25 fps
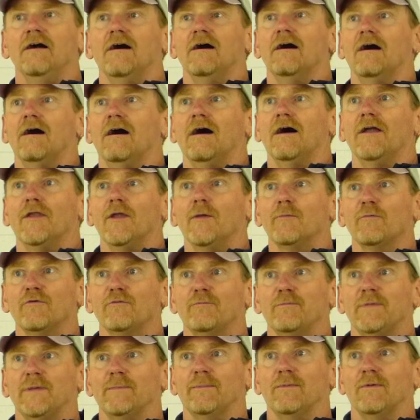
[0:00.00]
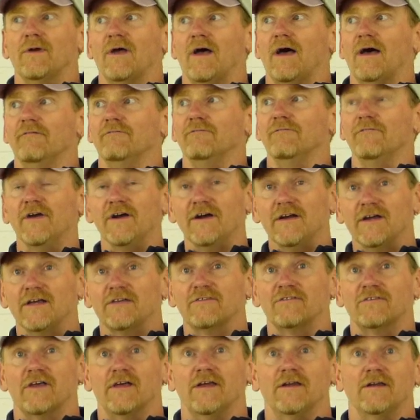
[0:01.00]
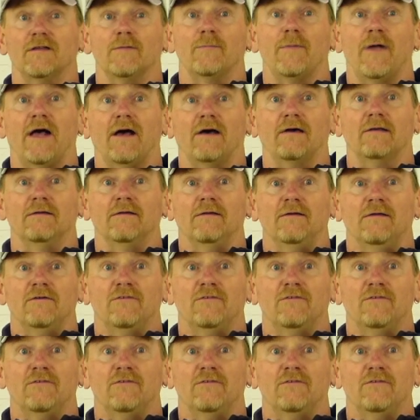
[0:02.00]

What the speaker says: a number of people got very excited about